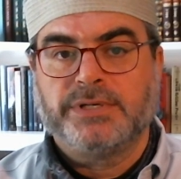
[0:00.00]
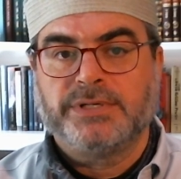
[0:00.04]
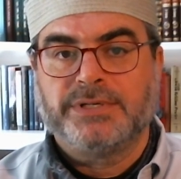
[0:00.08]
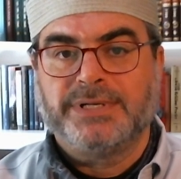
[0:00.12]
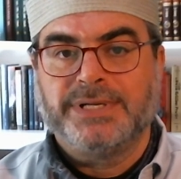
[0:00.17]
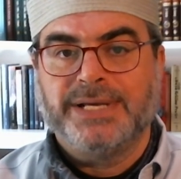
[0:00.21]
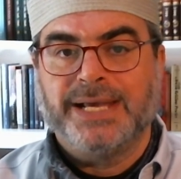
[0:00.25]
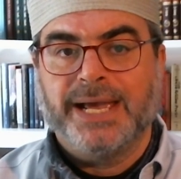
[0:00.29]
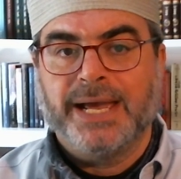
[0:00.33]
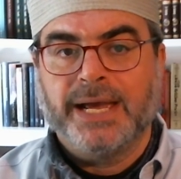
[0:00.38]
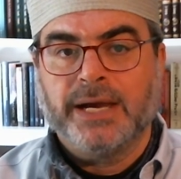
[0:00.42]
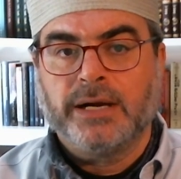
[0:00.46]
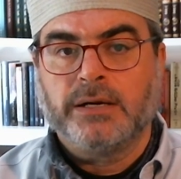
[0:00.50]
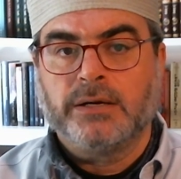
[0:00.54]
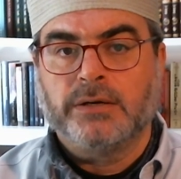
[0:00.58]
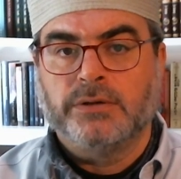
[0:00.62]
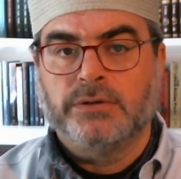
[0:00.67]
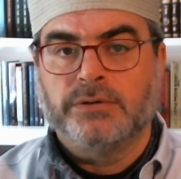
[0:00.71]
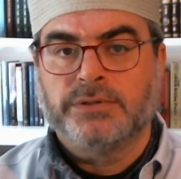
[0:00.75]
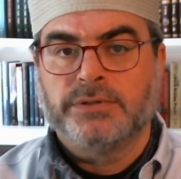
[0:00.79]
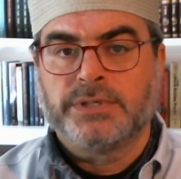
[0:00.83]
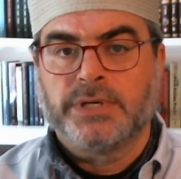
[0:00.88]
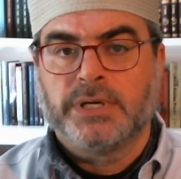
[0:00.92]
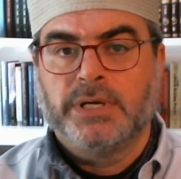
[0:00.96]
the
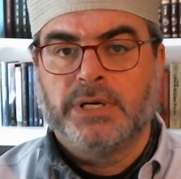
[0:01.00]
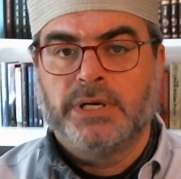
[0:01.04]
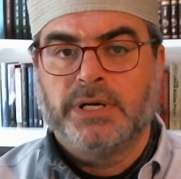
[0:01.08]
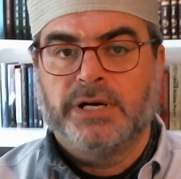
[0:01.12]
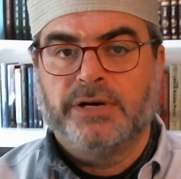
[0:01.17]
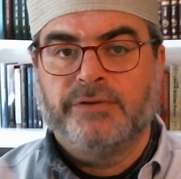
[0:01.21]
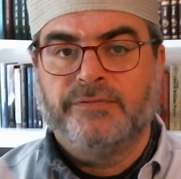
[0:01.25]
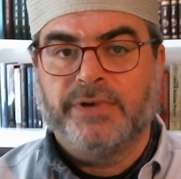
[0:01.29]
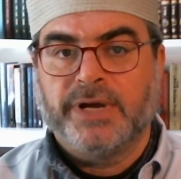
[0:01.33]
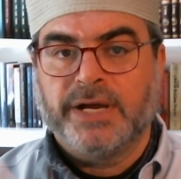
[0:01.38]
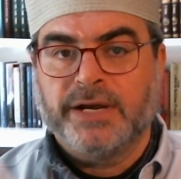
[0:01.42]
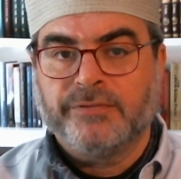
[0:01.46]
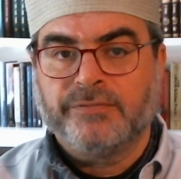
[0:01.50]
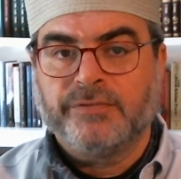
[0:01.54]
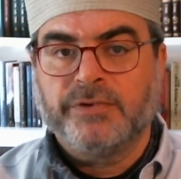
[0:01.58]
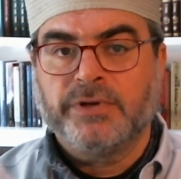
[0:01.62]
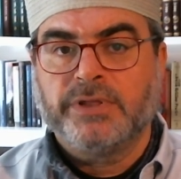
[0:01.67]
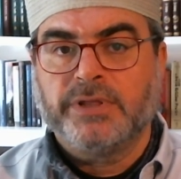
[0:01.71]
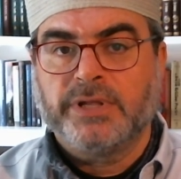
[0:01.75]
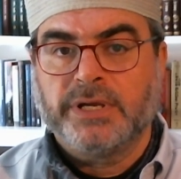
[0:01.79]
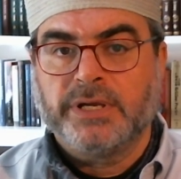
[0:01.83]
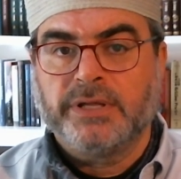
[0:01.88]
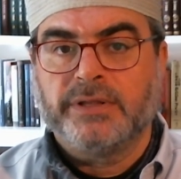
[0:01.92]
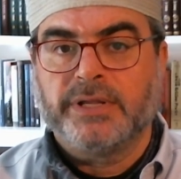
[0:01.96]
echoes of
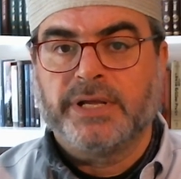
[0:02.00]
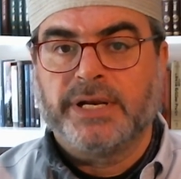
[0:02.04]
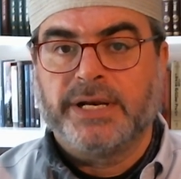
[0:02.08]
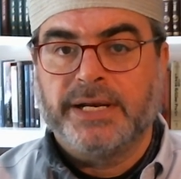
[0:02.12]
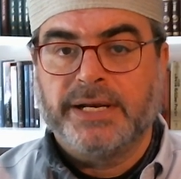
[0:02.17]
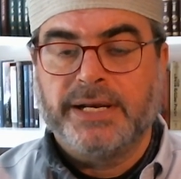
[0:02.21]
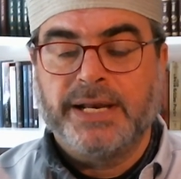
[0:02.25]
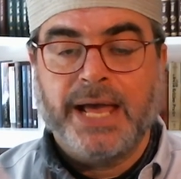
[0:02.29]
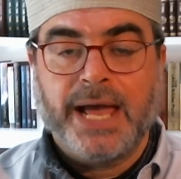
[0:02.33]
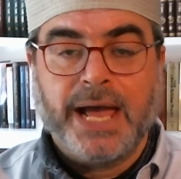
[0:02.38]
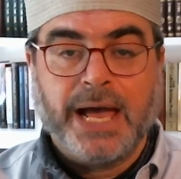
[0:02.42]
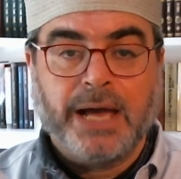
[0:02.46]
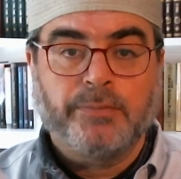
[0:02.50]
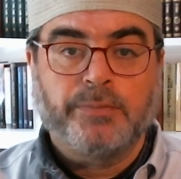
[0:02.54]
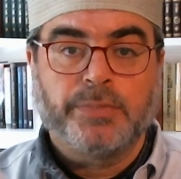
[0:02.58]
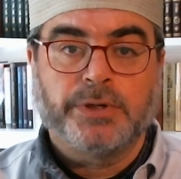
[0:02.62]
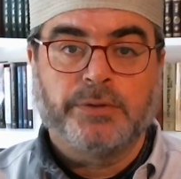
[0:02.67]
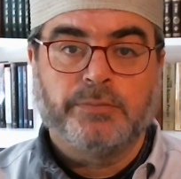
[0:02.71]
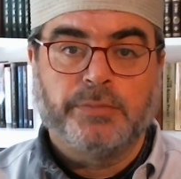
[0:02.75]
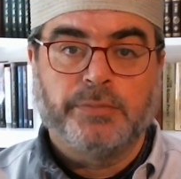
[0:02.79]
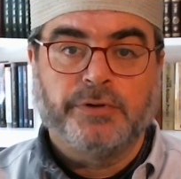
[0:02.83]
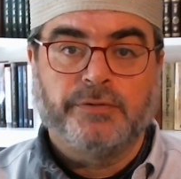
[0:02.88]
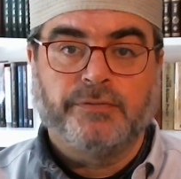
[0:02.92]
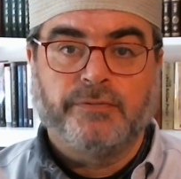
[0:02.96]
everything that had
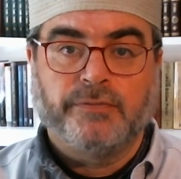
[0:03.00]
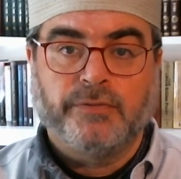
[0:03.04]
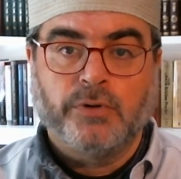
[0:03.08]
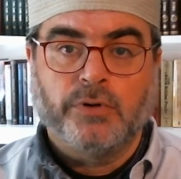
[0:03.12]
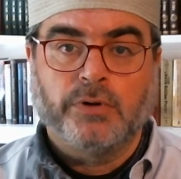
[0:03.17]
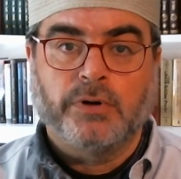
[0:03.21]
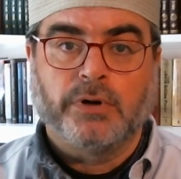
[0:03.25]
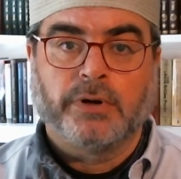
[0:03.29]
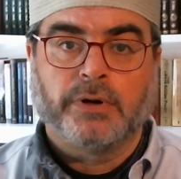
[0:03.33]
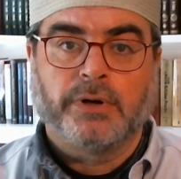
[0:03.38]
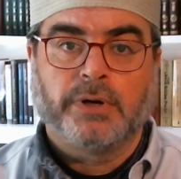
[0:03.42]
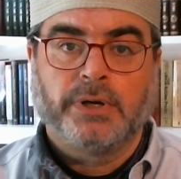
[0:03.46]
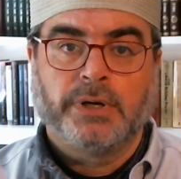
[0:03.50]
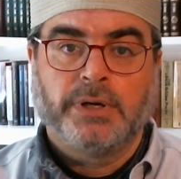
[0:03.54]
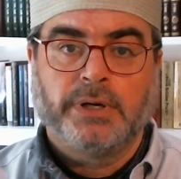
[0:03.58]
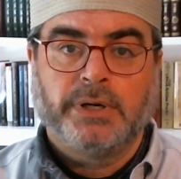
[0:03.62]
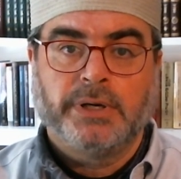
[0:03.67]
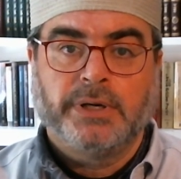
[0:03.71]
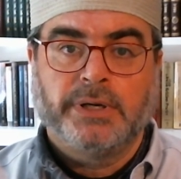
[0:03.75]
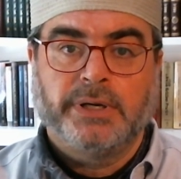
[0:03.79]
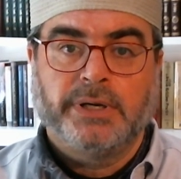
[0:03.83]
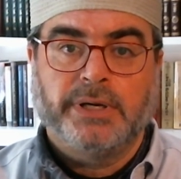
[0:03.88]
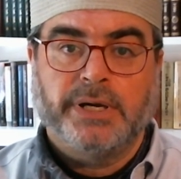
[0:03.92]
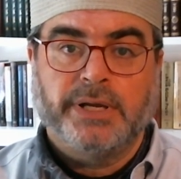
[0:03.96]
happened before,
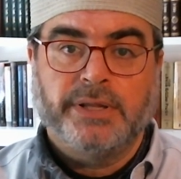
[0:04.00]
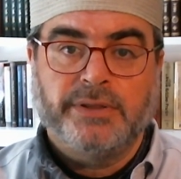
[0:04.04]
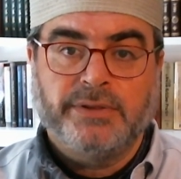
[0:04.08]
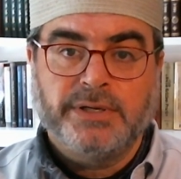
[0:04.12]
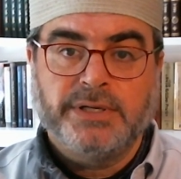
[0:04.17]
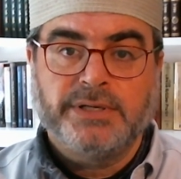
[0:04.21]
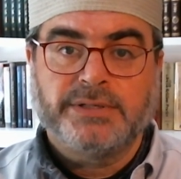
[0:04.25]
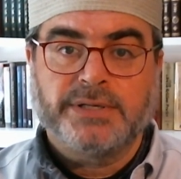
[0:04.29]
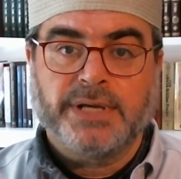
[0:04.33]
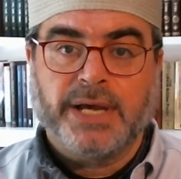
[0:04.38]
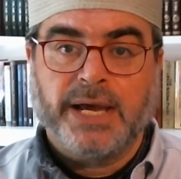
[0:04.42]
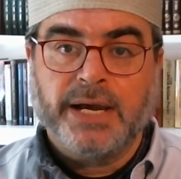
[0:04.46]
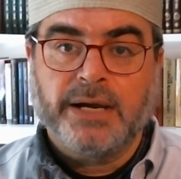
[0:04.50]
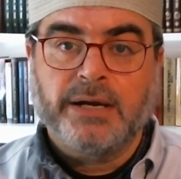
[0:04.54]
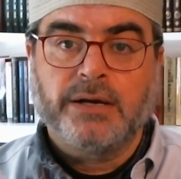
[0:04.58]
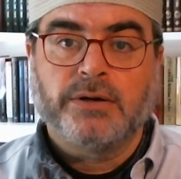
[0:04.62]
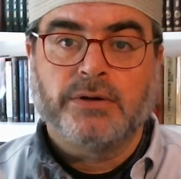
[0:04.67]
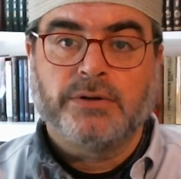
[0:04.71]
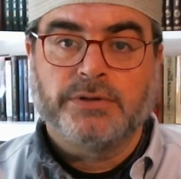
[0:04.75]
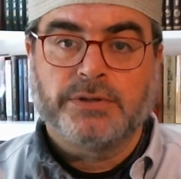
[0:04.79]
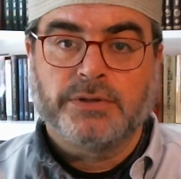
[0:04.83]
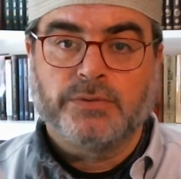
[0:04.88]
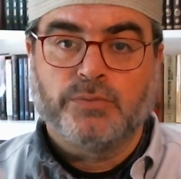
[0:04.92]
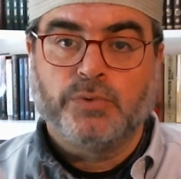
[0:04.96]
and these
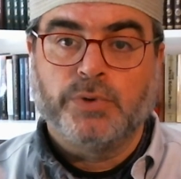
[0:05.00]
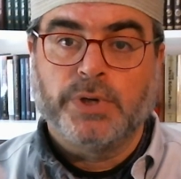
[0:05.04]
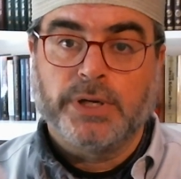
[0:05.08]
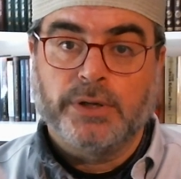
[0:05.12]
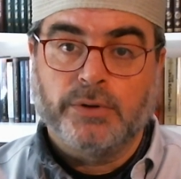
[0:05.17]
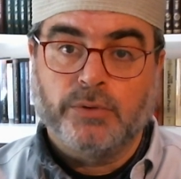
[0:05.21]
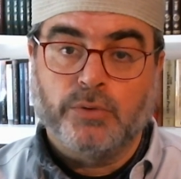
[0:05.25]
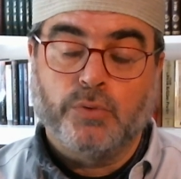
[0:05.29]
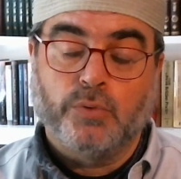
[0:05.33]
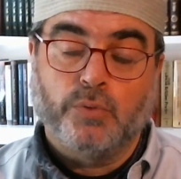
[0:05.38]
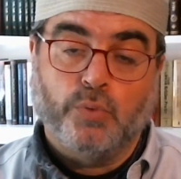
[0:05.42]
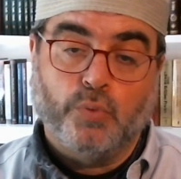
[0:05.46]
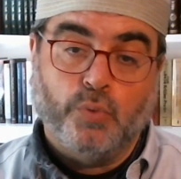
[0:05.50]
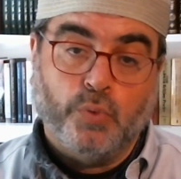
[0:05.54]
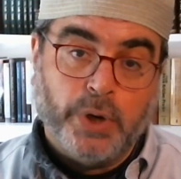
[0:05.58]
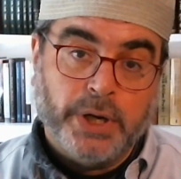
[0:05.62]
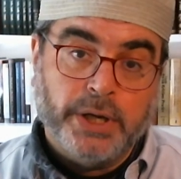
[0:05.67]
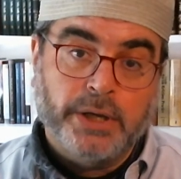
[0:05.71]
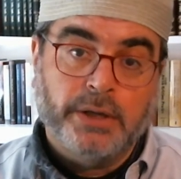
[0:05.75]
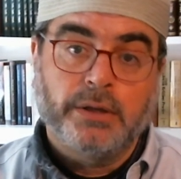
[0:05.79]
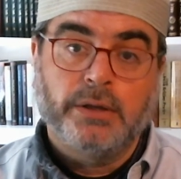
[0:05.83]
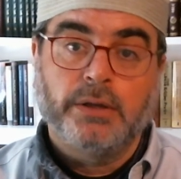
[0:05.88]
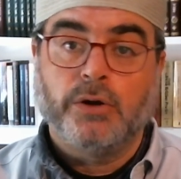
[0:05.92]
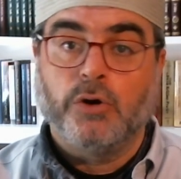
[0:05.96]
echoes
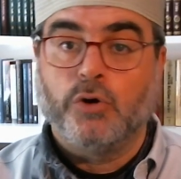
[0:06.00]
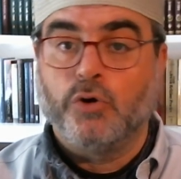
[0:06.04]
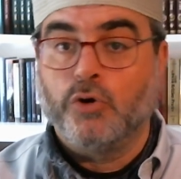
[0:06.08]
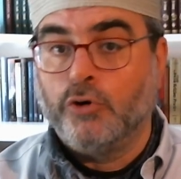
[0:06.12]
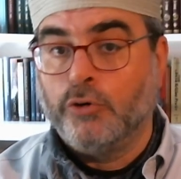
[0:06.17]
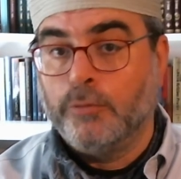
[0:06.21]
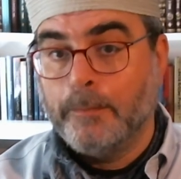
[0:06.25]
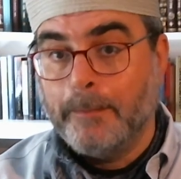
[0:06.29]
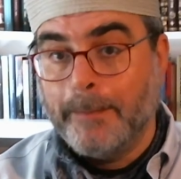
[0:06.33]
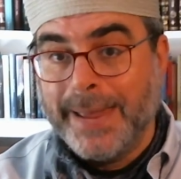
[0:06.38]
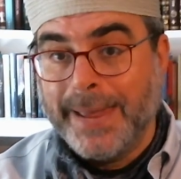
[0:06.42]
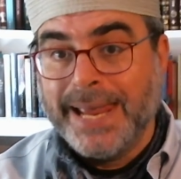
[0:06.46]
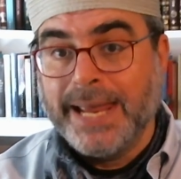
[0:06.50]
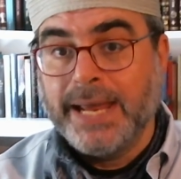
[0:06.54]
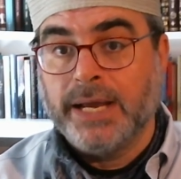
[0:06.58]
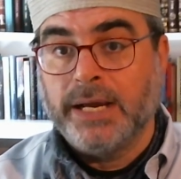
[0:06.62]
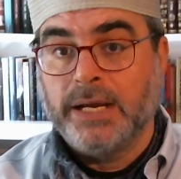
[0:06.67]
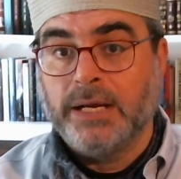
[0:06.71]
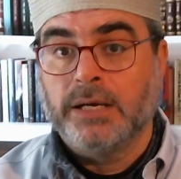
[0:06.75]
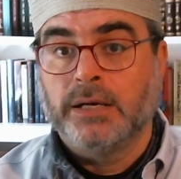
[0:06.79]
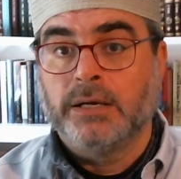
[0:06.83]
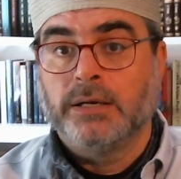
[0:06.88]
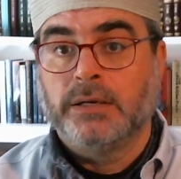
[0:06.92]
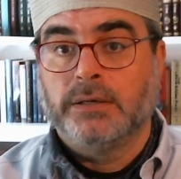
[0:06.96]
will or may
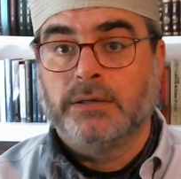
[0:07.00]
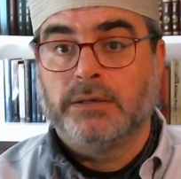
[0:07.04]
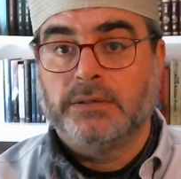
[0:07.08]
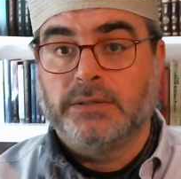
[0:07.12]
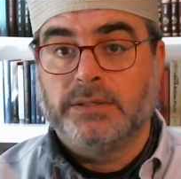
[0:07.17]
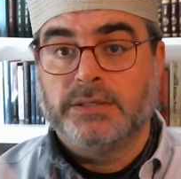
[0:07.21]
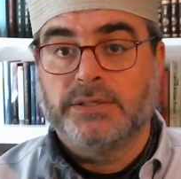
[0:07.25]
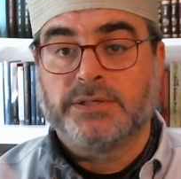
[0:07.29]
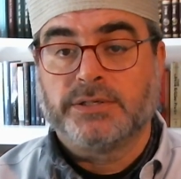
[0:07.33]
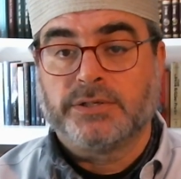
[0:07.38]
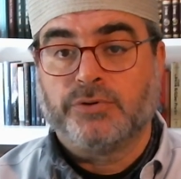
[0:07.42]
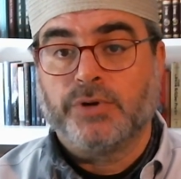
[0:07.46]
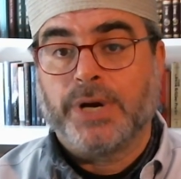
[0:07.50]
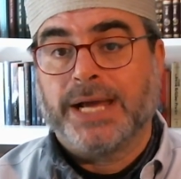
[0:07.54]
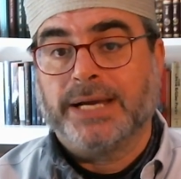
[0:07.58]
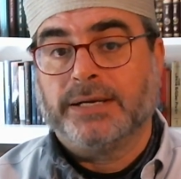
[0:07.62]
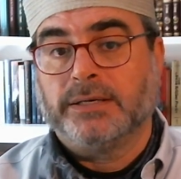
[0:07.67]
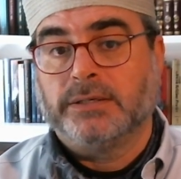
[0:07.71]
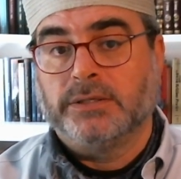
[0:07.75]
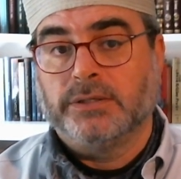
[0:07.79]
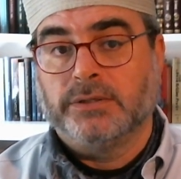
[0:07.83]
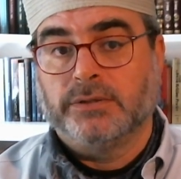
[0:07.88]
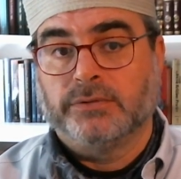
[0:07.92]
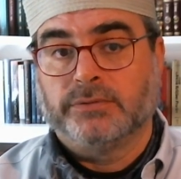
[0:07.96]

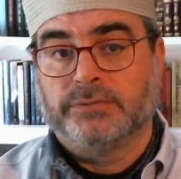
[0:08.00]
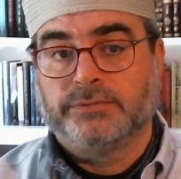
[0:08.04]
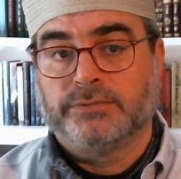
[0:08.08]
distract you.